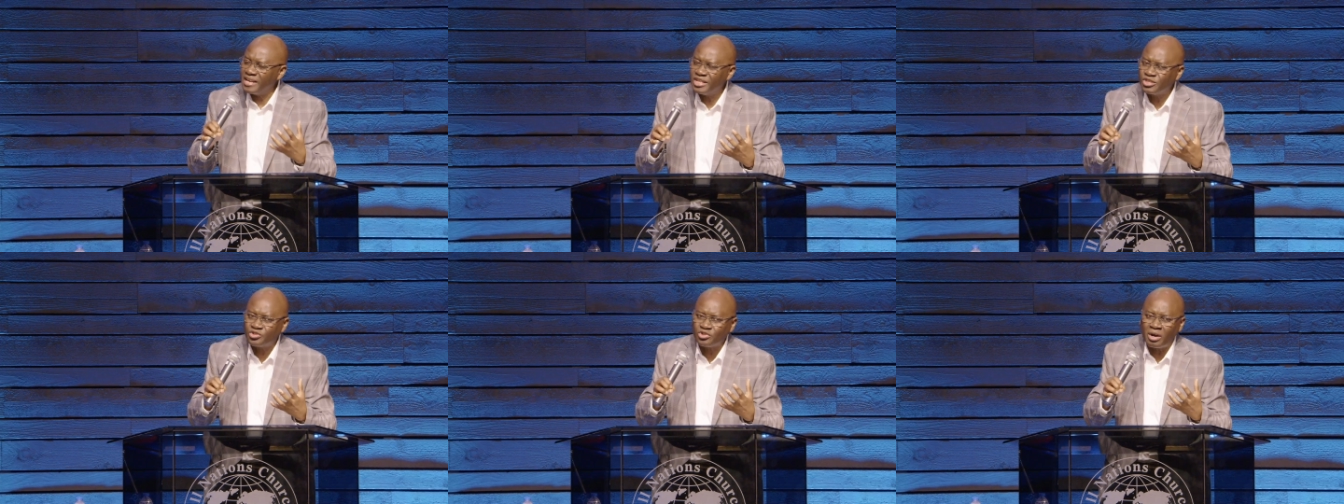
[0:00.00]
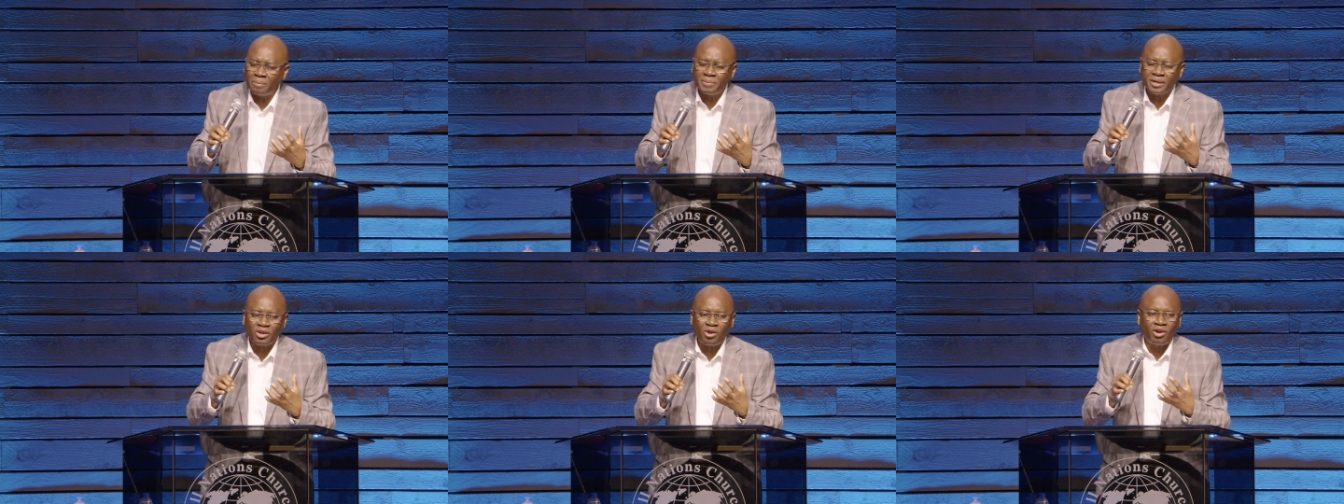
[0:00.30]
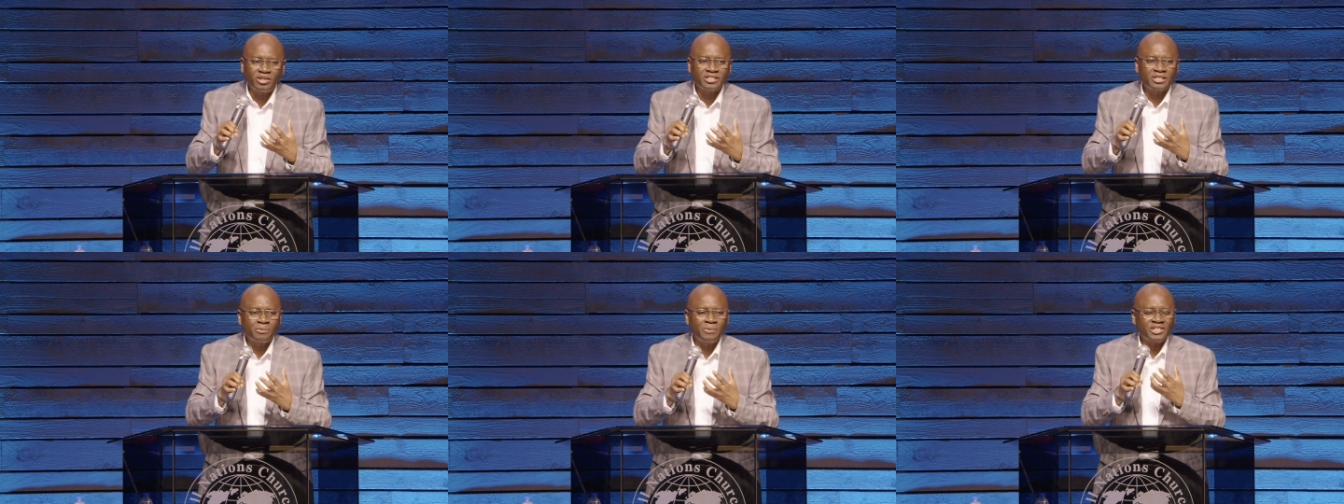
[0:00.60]
Israel
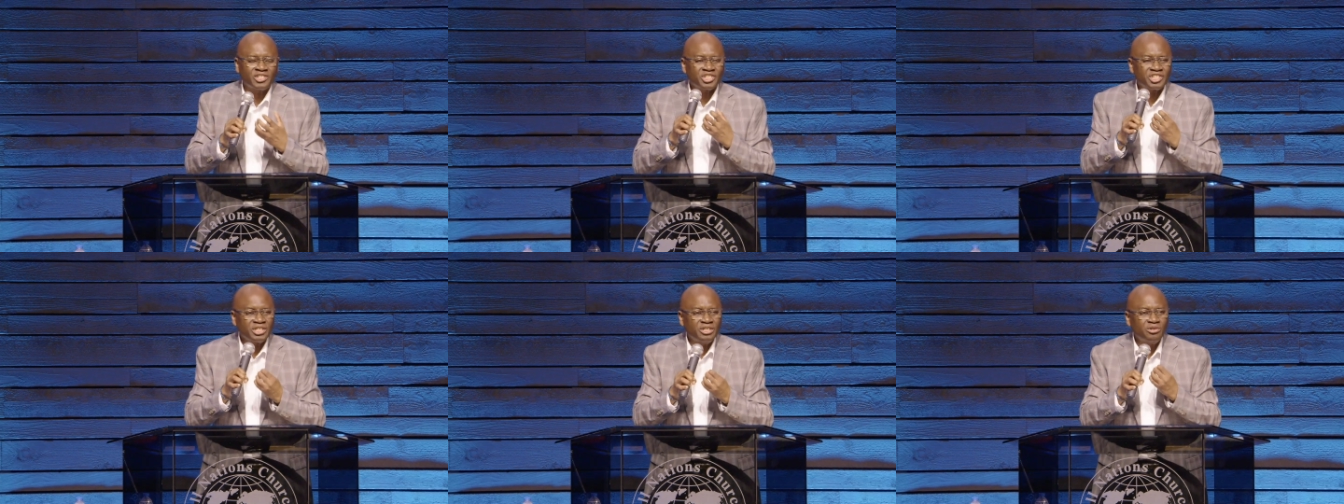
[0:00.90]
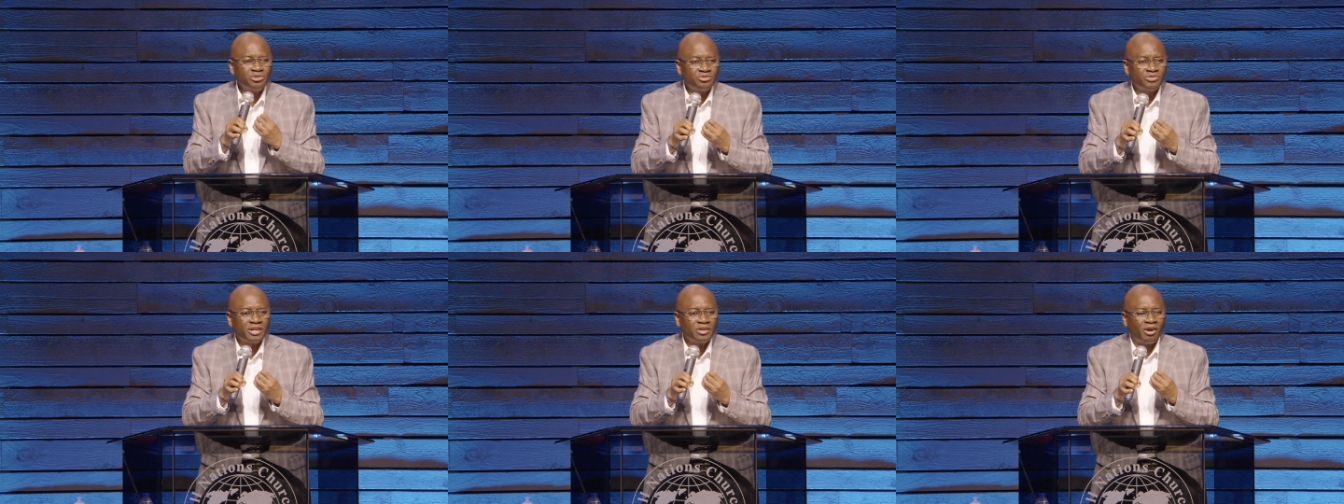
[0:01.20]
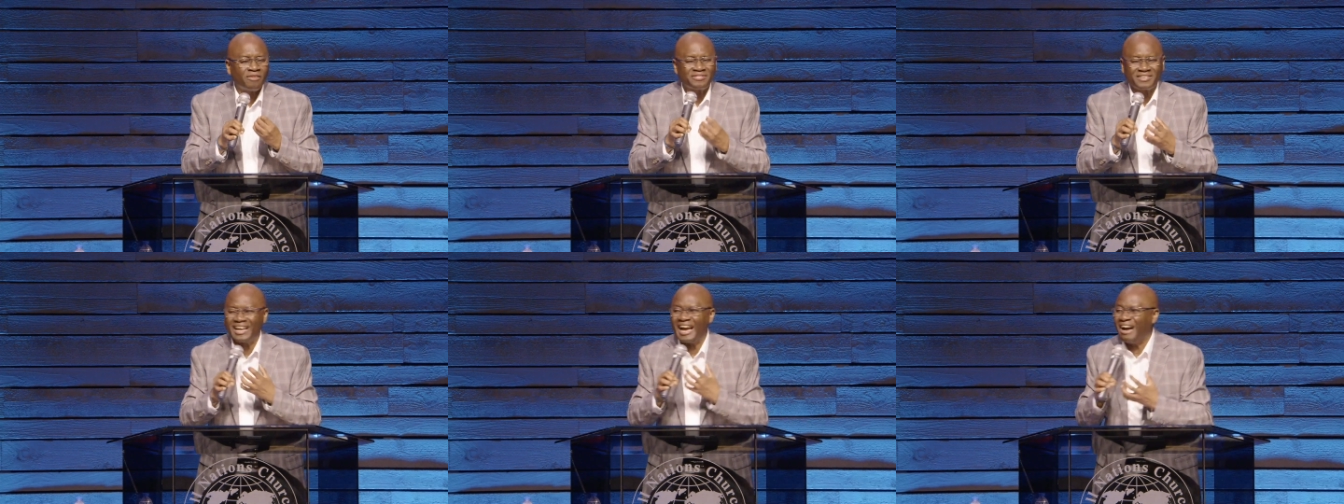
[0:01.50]
because they were children
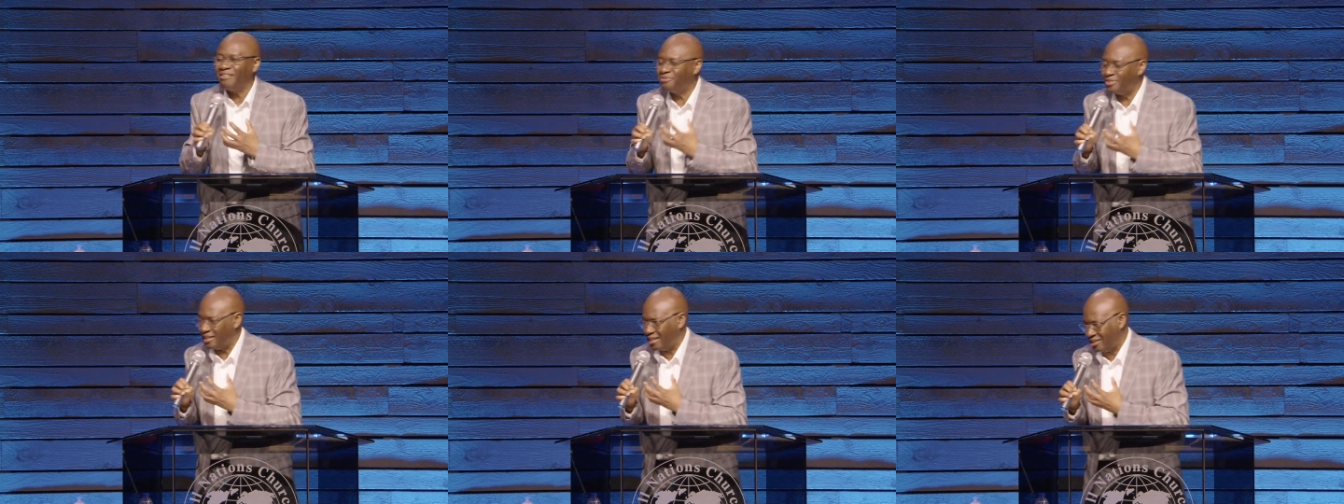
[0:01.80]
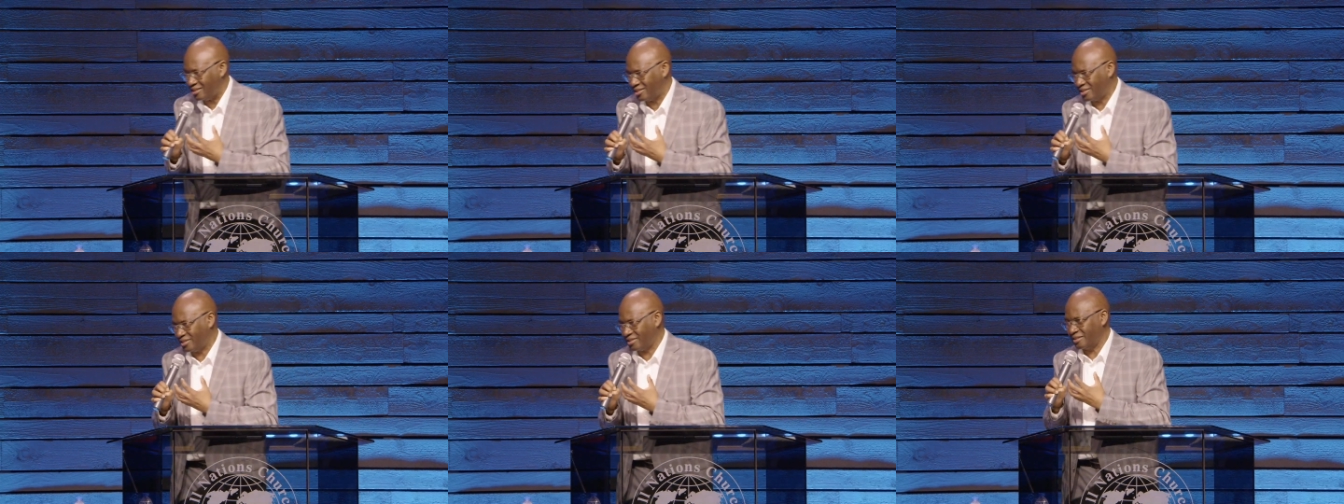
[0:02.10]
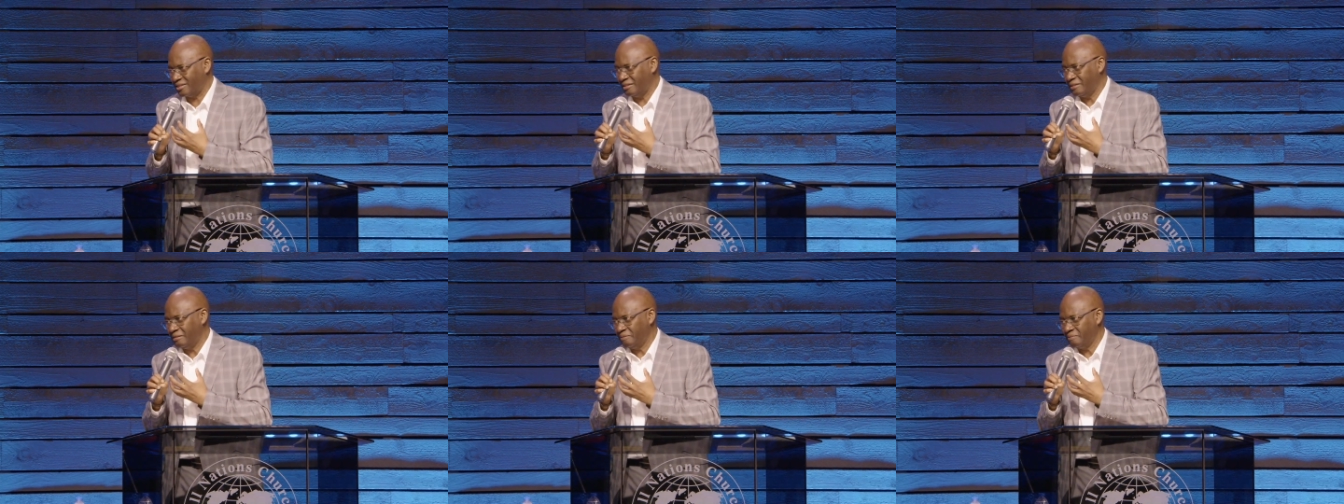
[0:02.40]
of
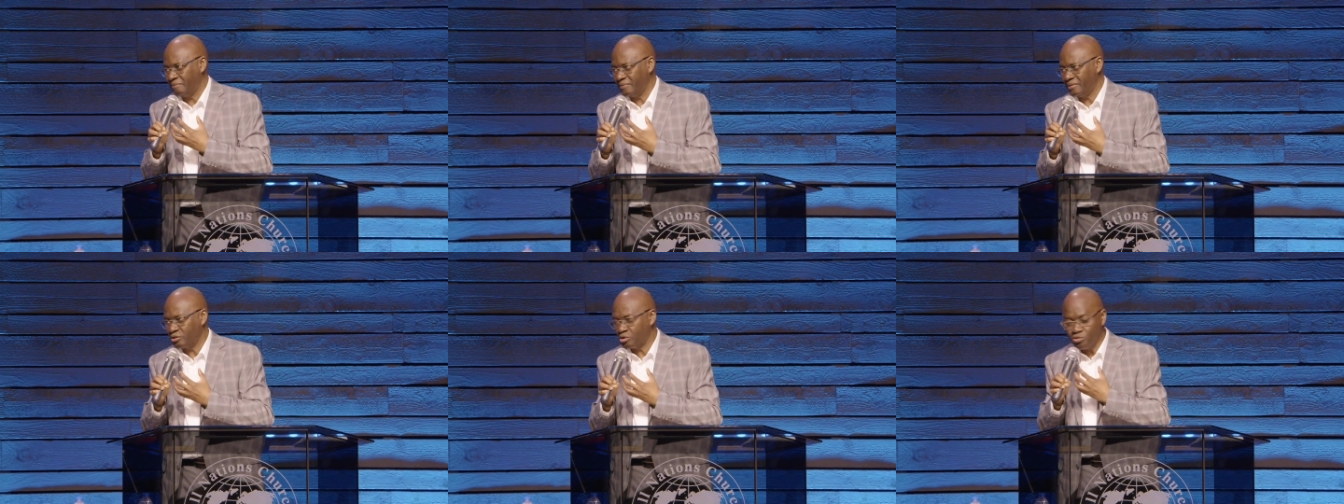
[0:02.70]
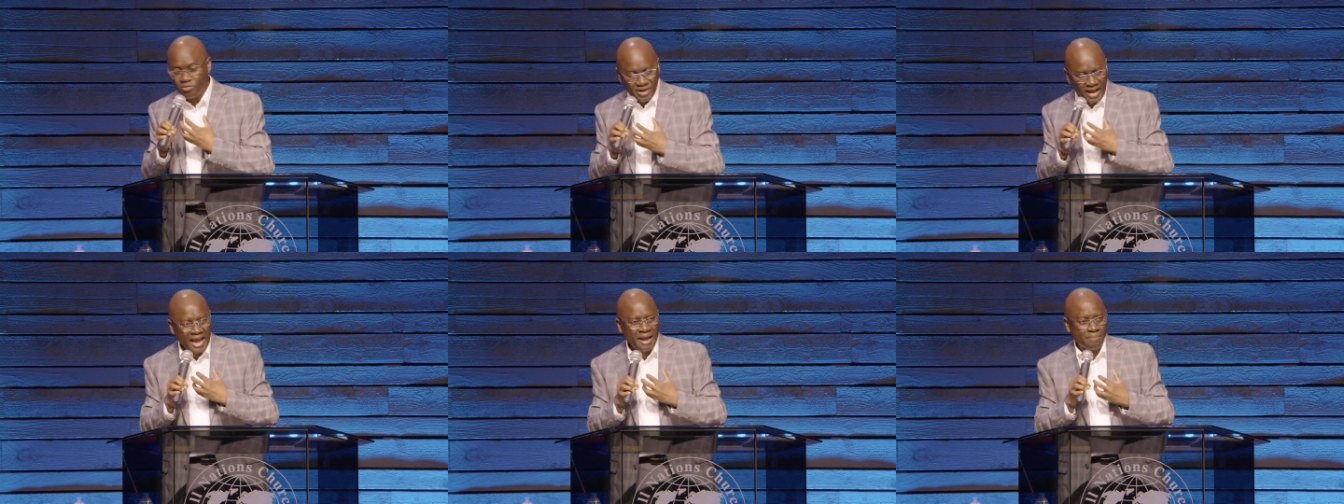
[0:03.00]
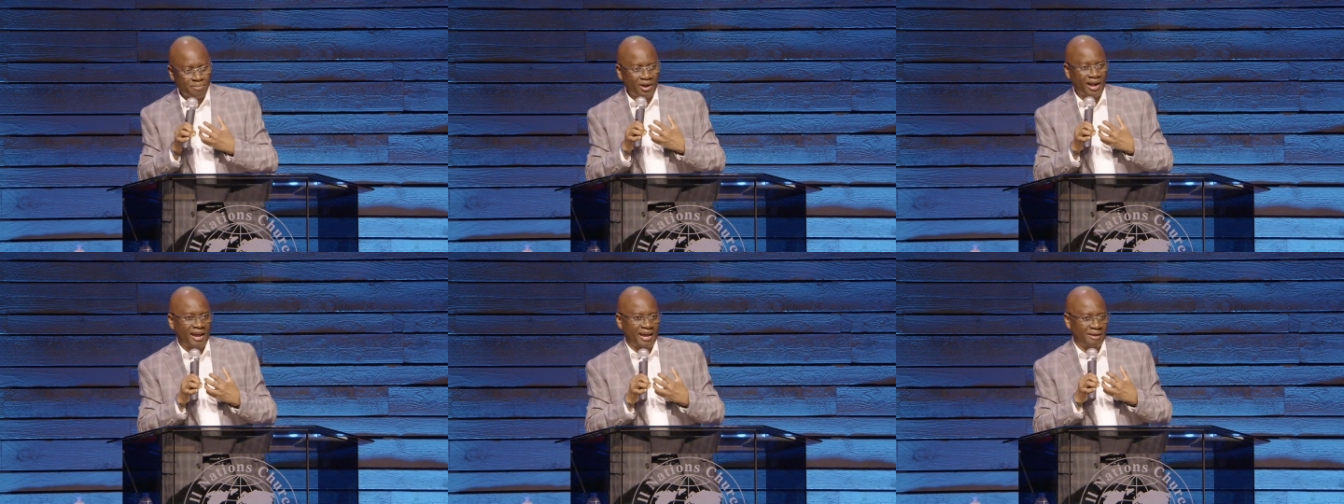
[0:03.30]
covenants through
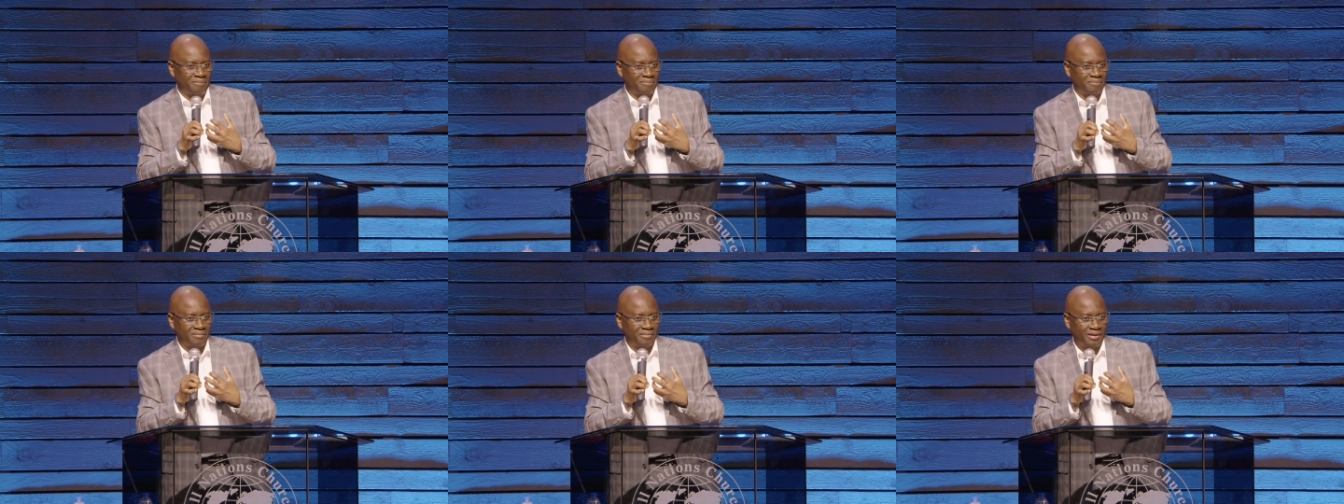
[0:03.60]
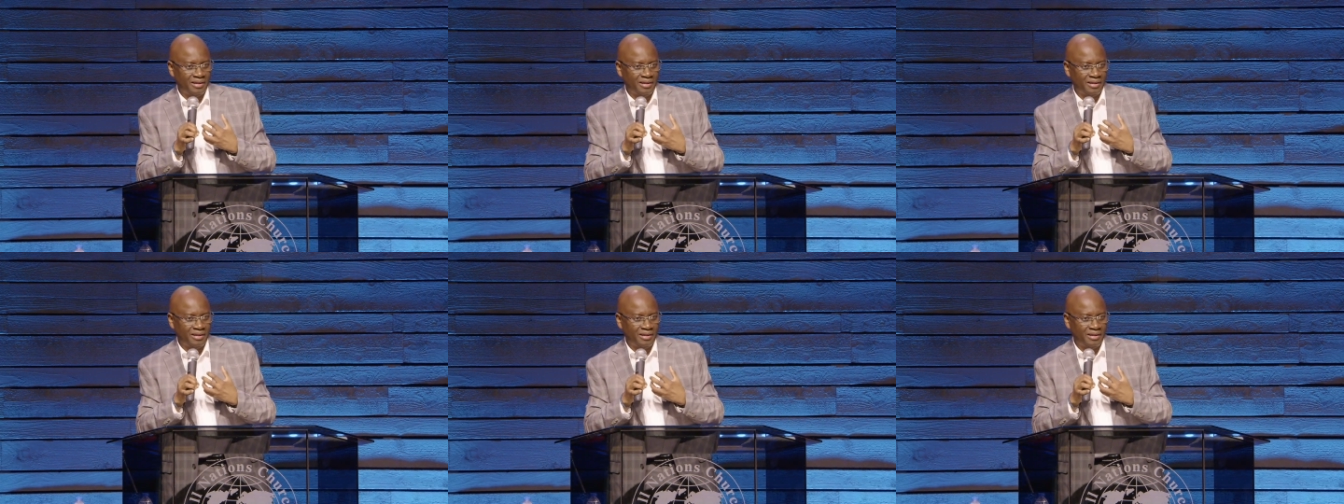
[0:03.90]
Abraham.